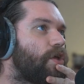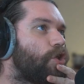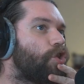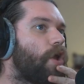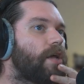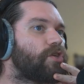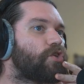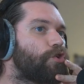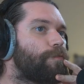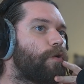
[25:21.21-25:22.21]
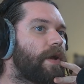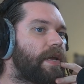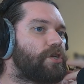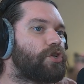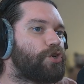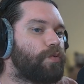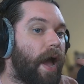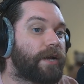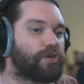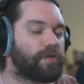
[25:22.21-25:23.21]
not super into
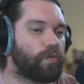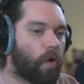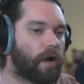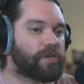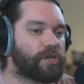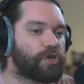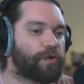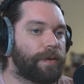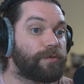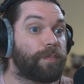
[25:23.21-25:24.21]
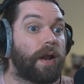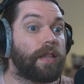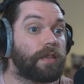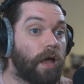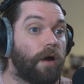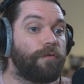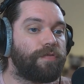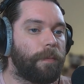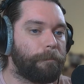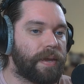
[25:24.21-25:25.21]
actually watching streams, but I love
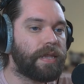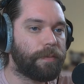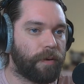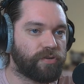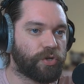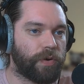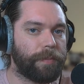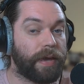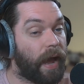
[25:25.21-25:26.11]
the medium of streaming.